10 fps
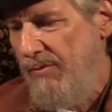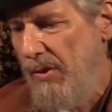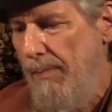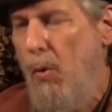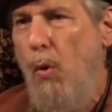
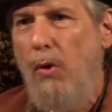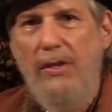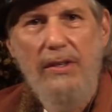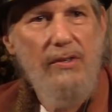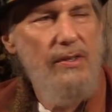
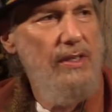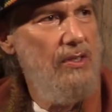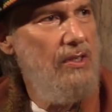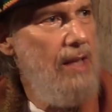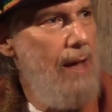supported the
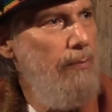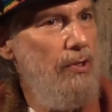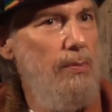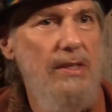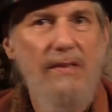
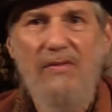establishment